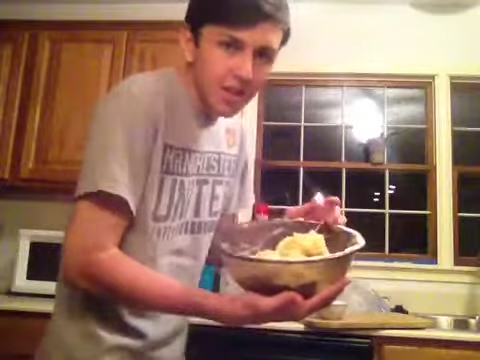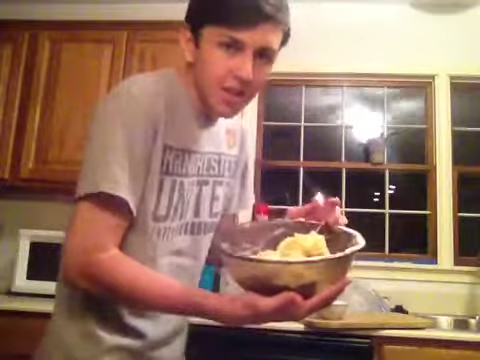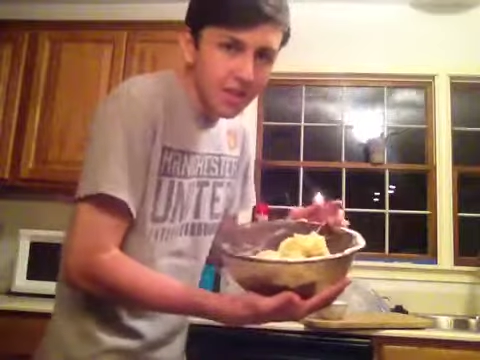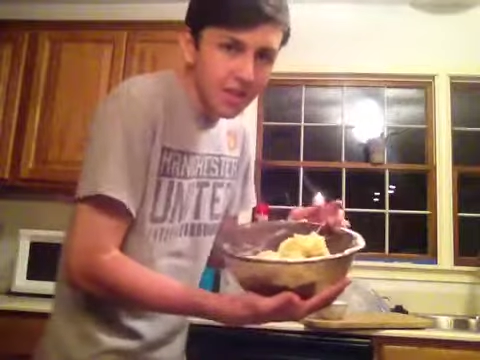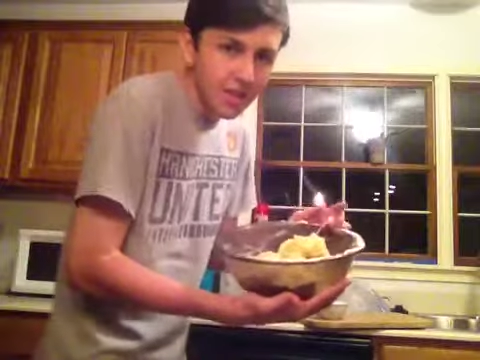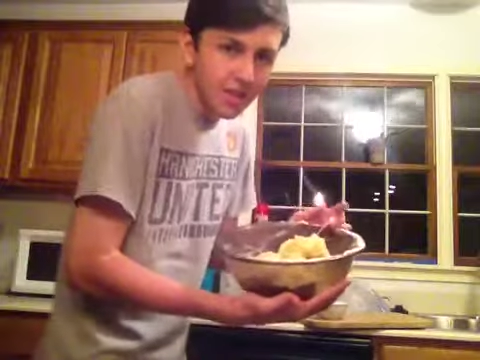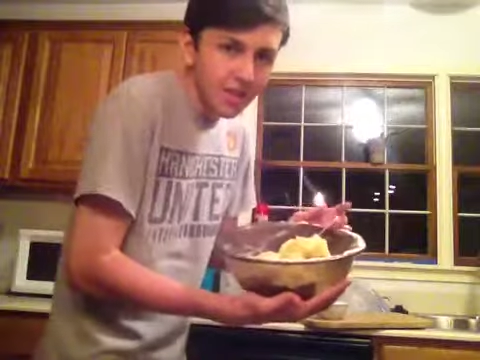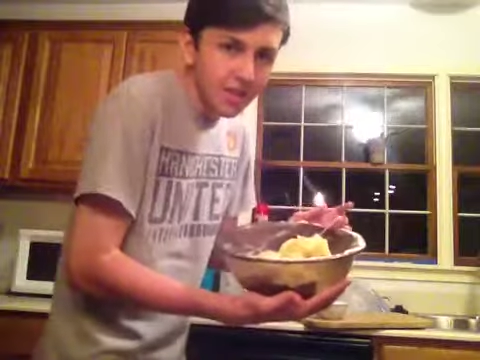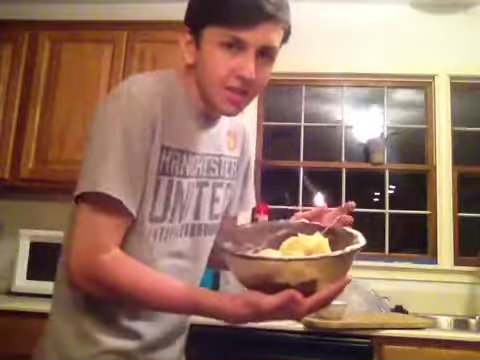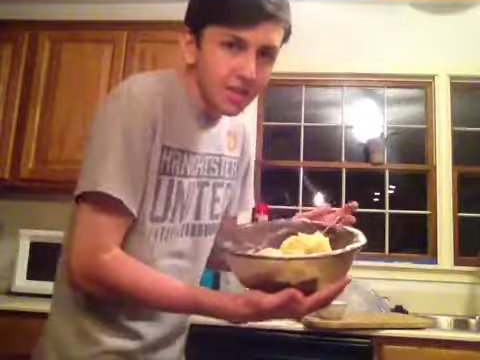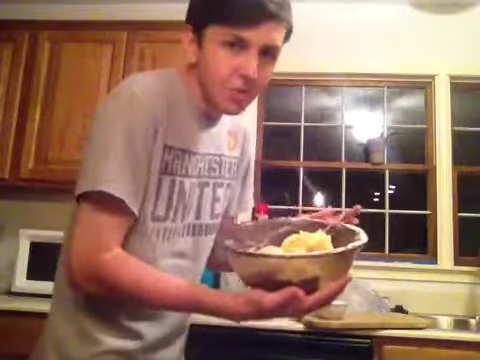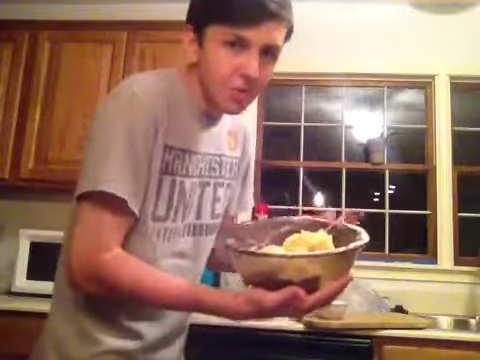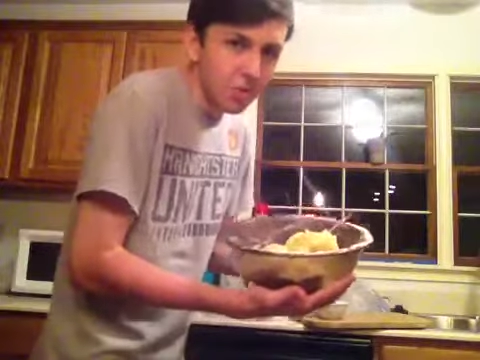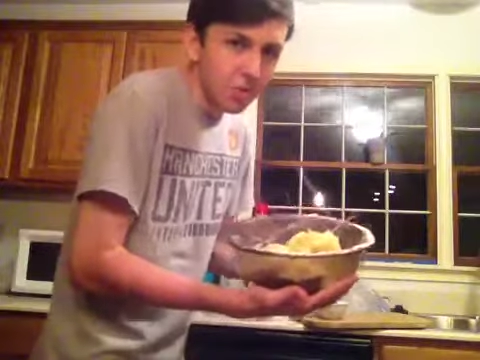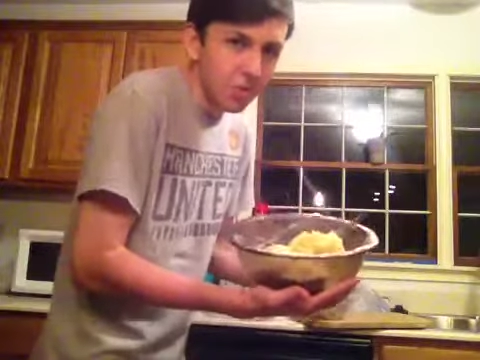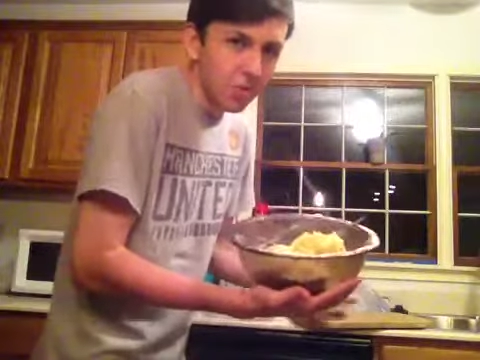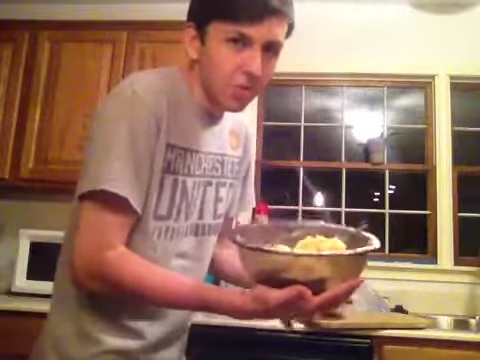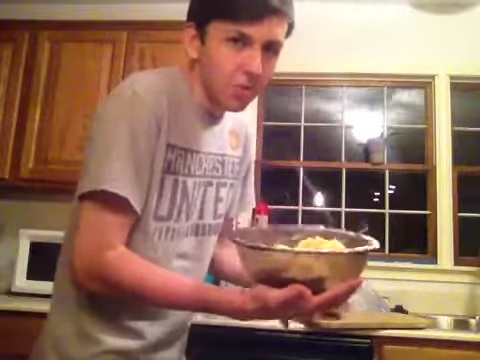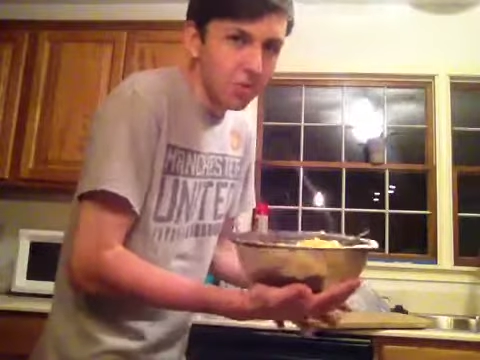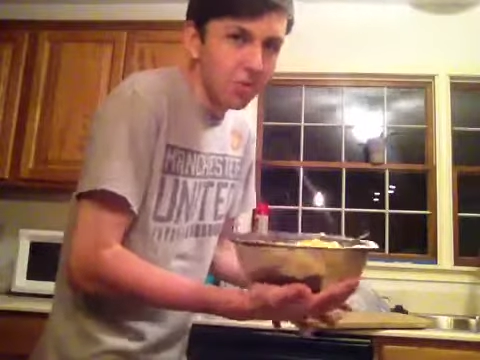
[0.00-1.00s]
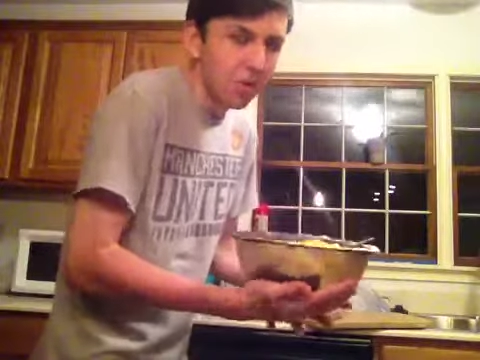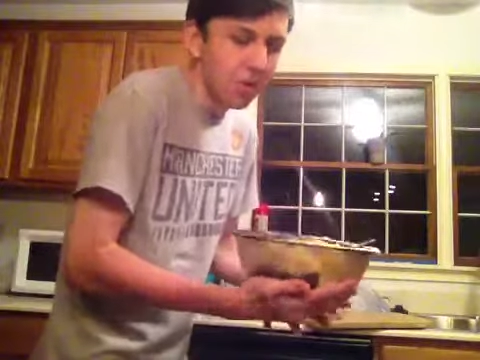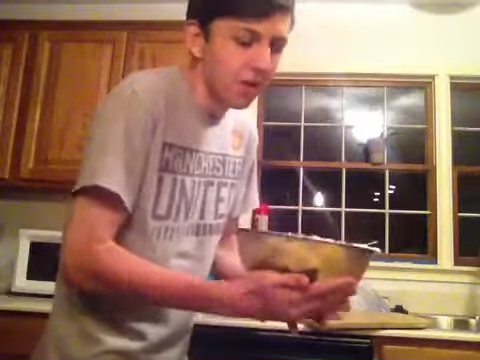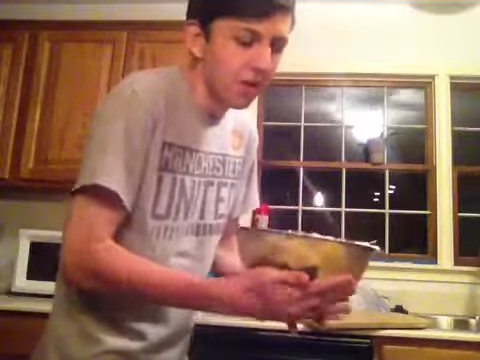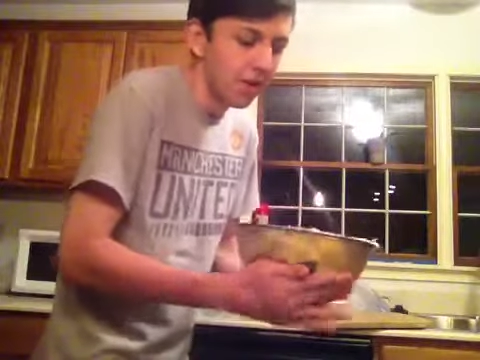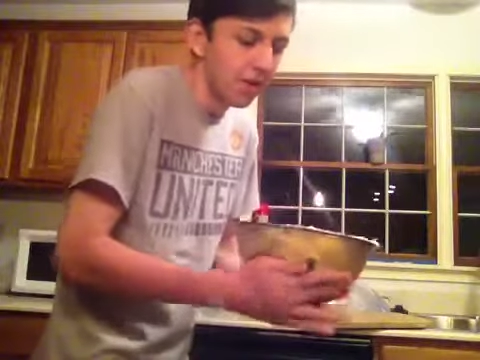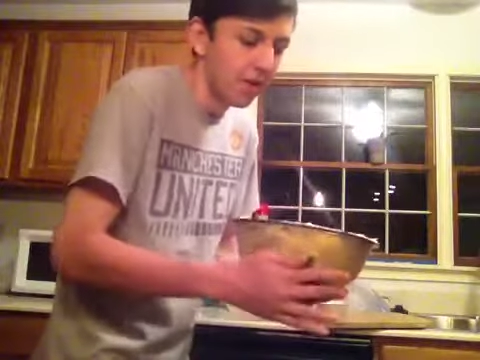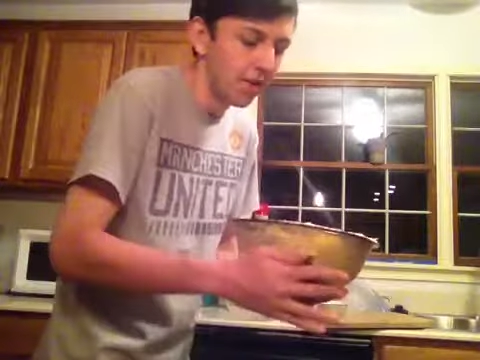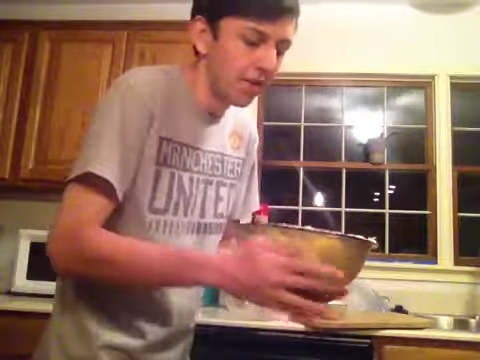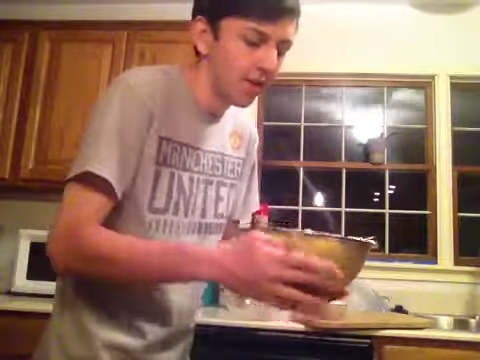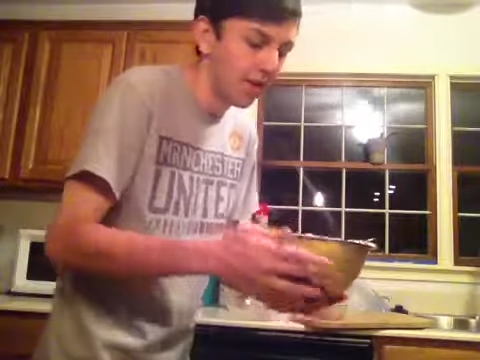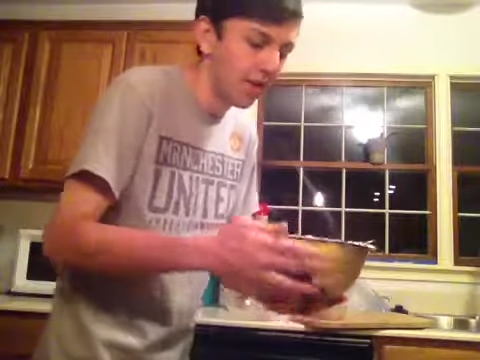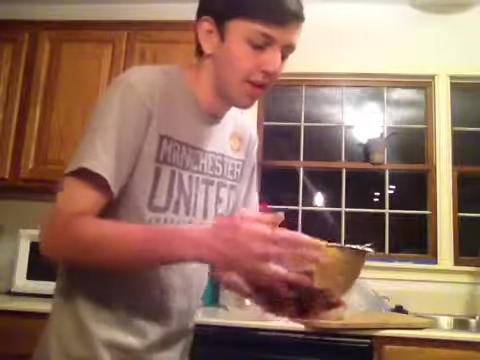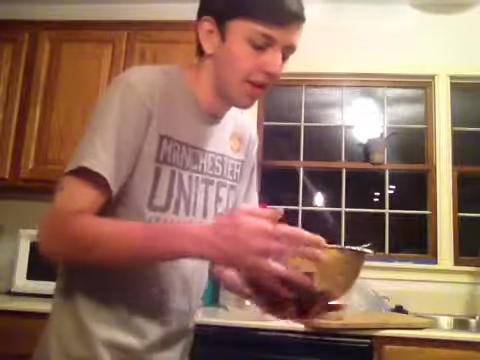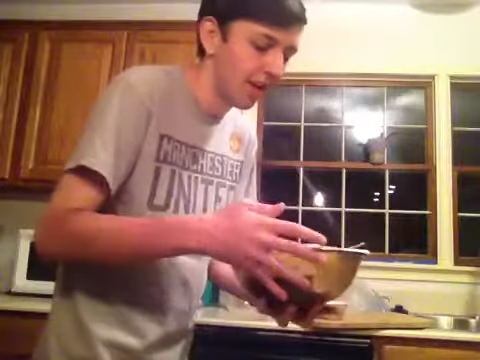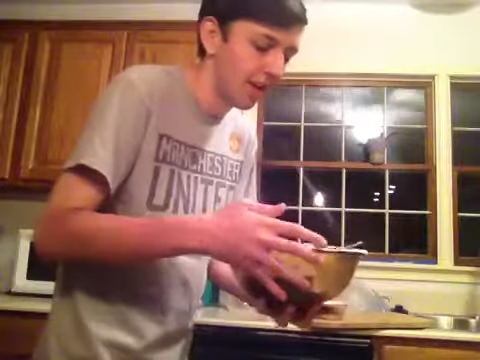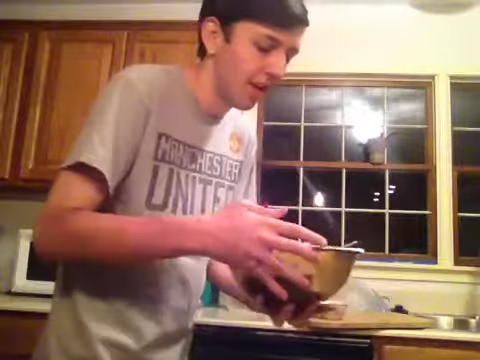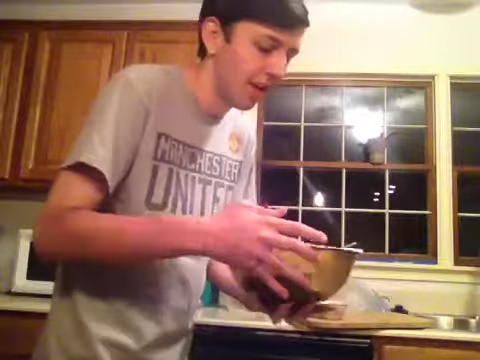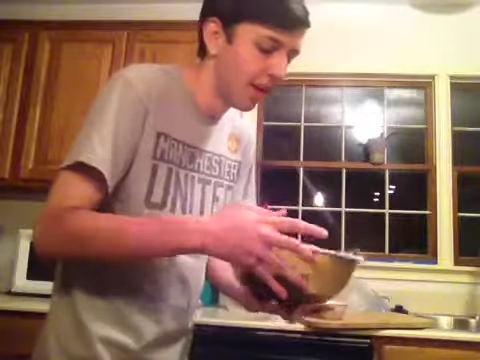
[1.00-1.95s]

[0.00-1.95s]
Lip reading: take this bowl, right?